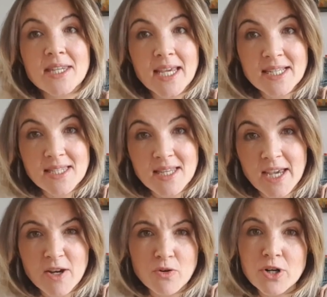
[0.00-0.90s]
the next
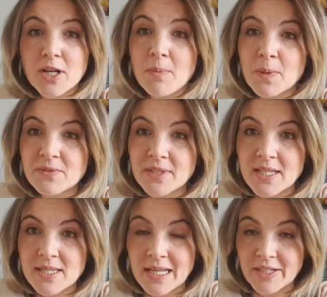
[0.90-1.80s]
day or a couple of
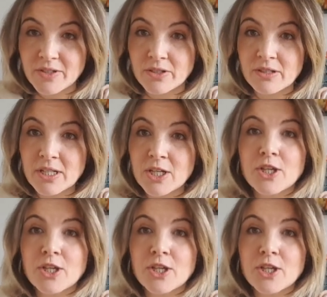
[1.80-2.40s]
days later,